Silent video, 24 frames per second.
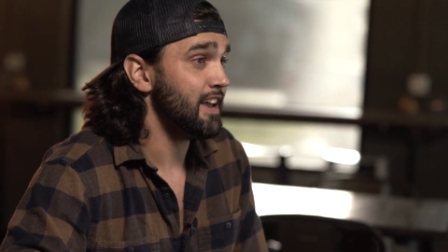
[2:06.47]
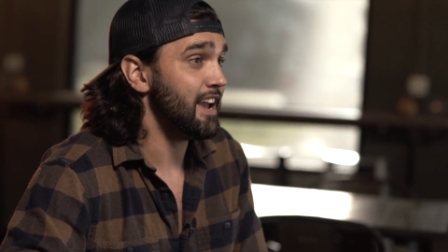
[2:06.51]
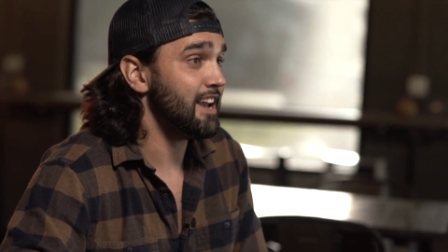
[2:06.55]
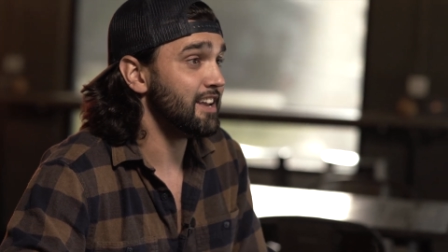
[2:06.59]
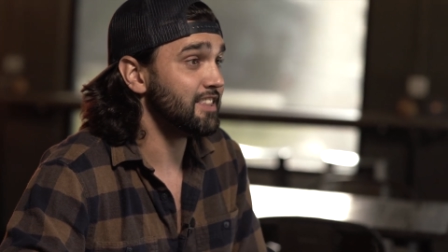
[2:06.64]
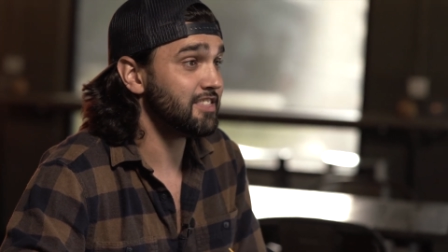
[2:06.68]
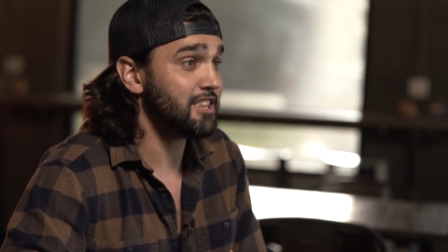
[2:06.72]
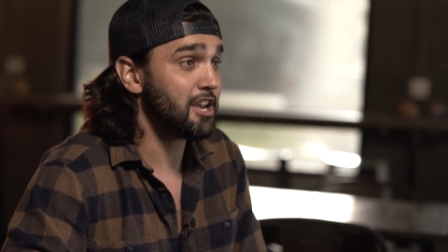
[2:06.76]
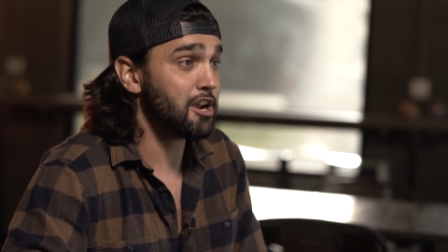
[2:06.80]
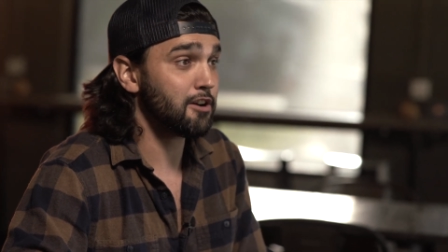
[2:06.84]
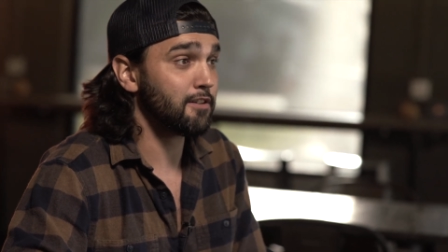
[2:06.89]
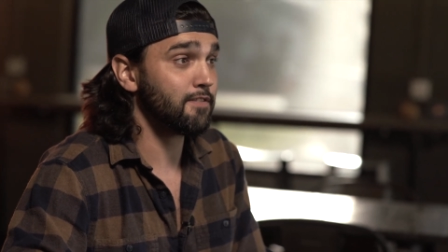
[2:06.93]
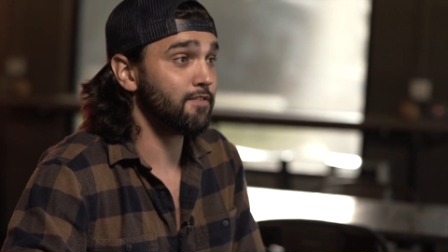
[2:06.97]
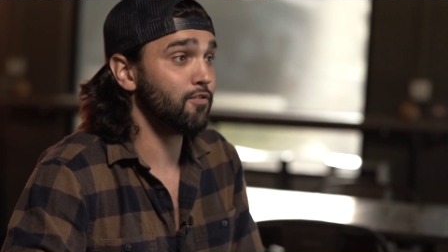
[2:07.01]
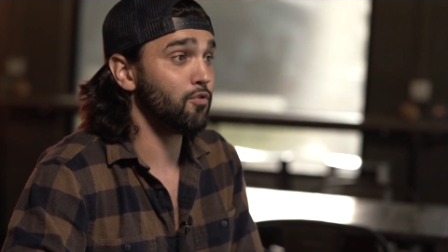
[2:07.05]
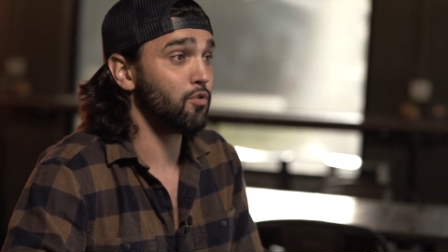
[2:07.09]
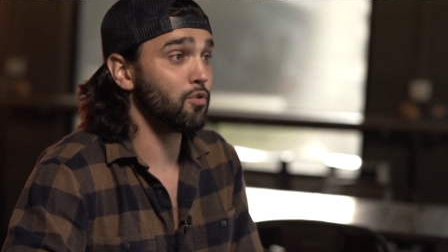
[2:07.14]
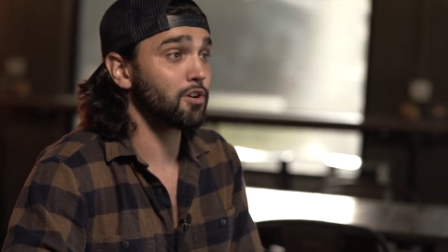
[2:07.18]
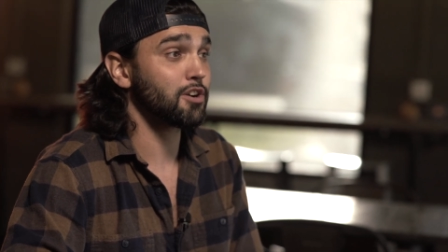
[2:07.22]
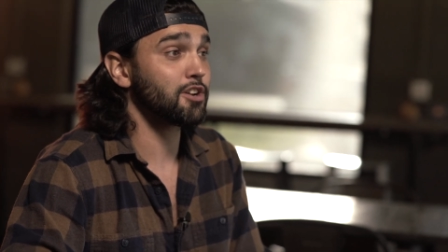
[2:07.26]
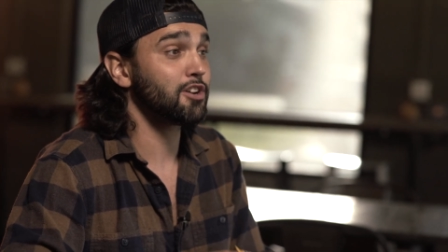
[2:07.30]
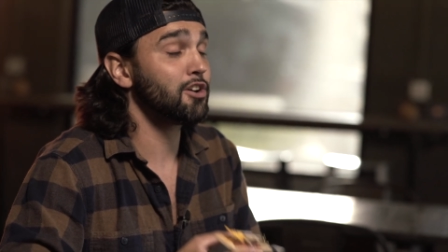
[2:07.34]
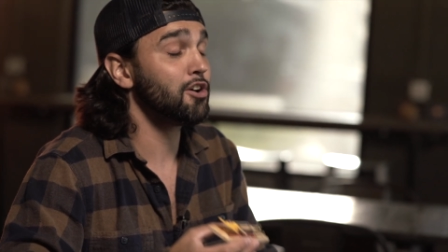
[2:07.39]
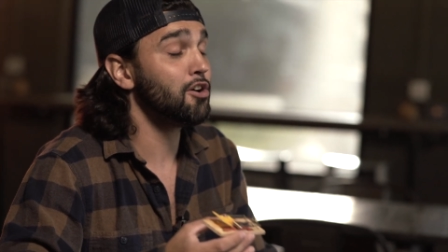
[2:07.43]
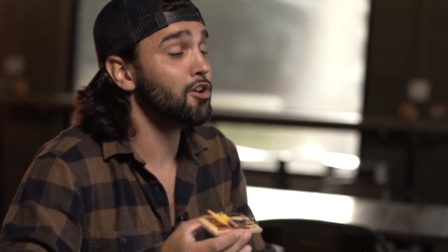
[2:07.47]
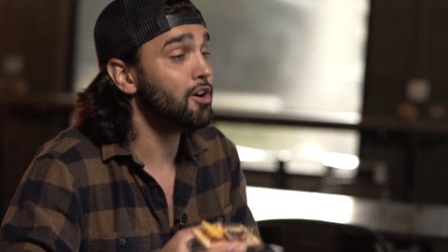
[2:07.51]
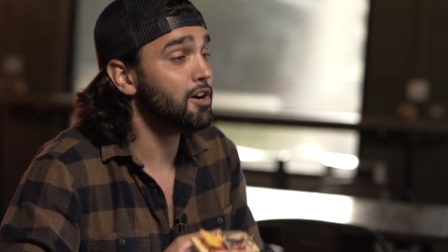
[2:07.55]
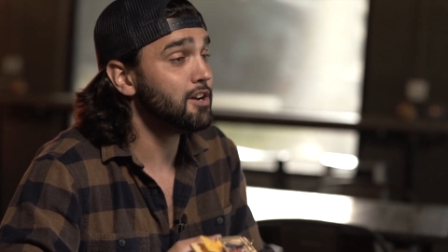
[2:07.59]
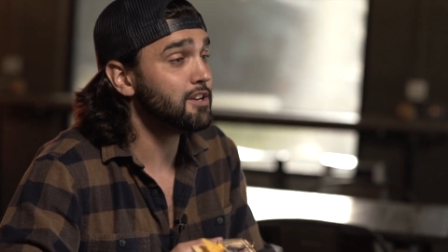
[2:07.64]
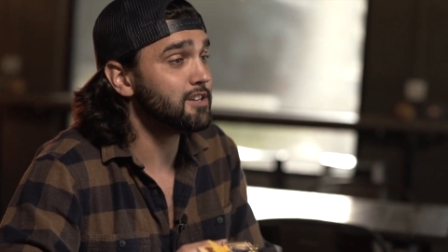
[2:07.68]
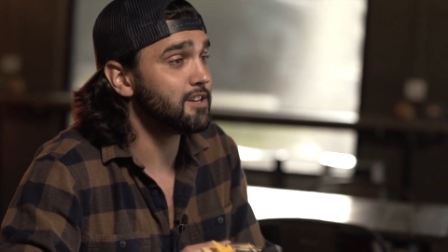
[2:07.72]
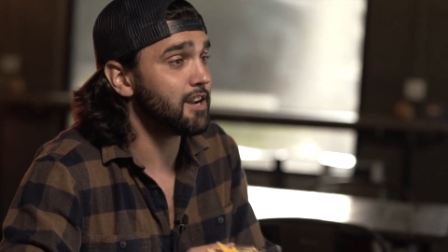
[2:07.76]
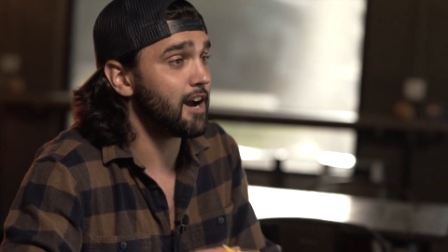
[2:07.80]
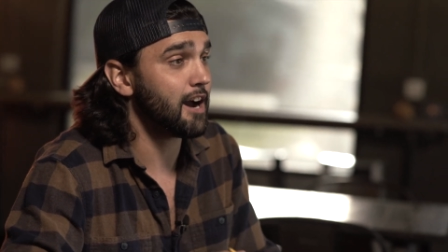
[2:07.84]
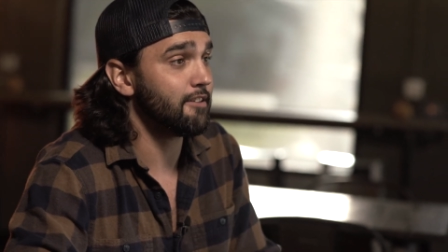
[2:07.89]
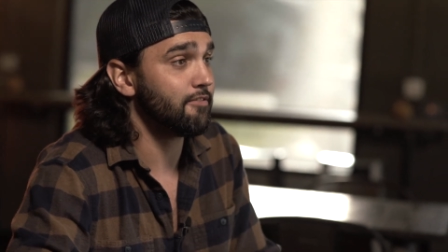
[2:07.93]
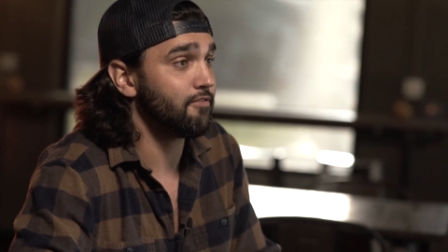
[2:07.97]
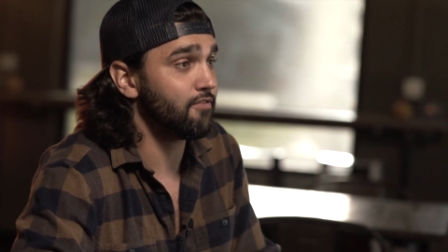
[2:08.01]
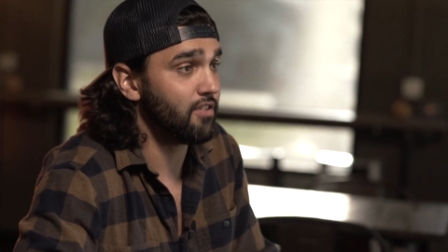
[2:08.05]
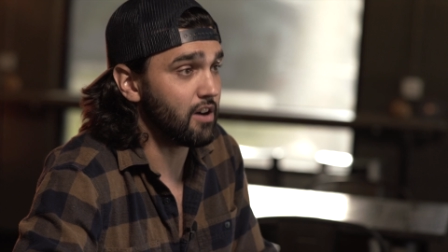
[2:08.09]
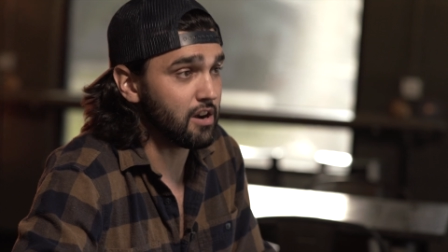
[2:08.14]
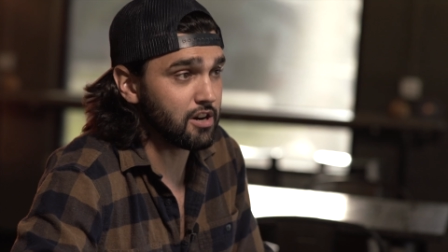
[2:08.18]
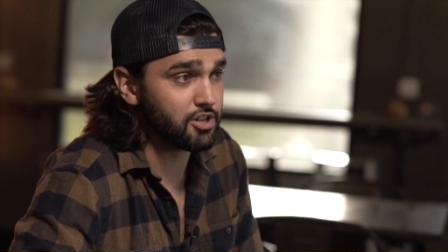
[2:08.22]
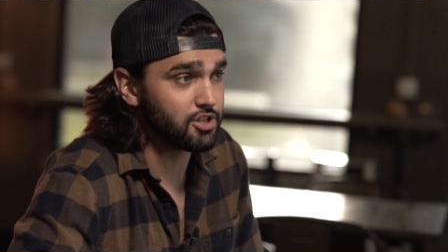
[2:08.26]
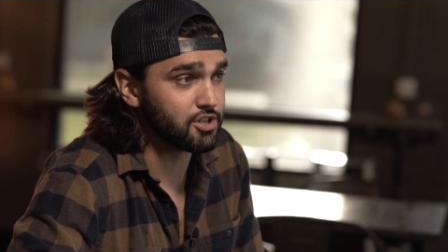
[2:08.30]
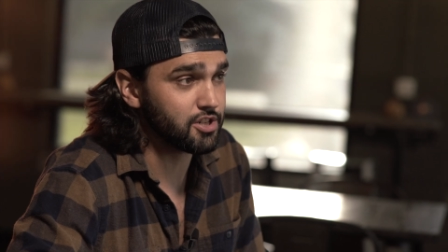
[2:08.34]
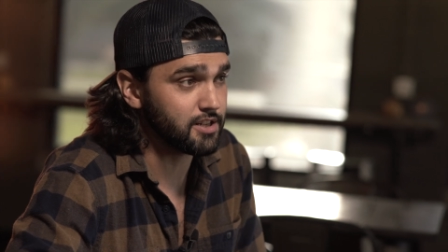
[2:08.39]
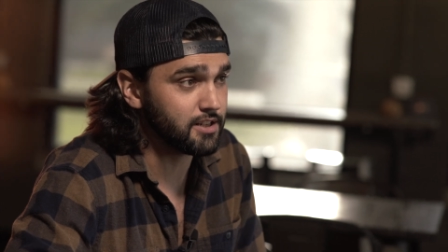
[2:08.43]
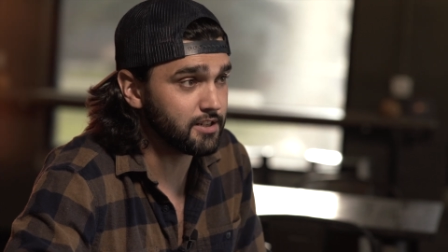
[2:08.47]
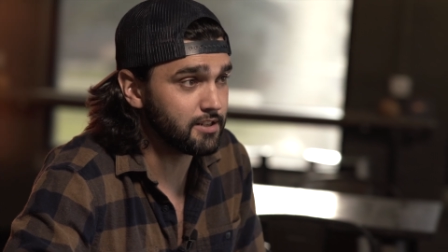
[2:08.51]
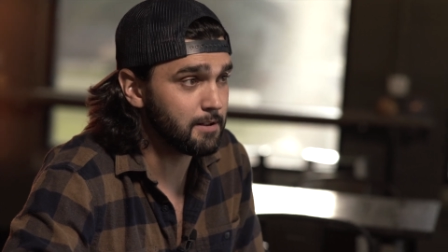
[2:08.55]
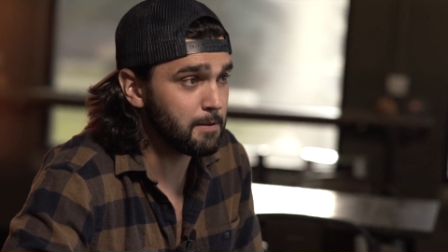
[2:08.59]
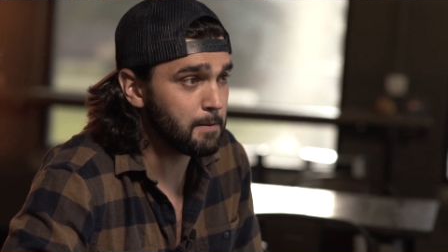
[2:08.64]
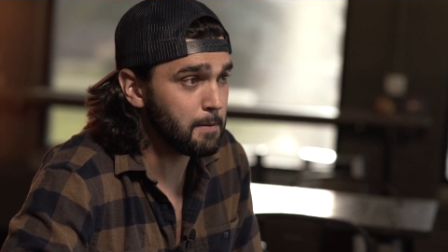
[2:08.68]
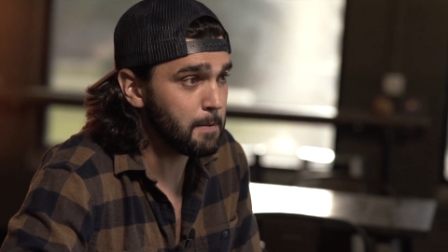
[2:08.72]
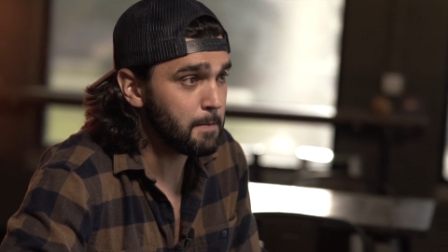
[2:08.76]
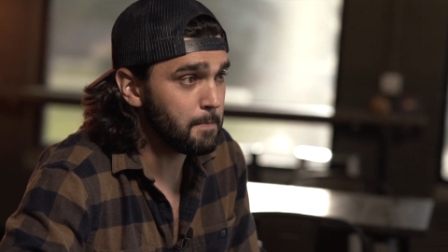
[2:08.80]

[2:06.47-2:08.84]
and therefore could not function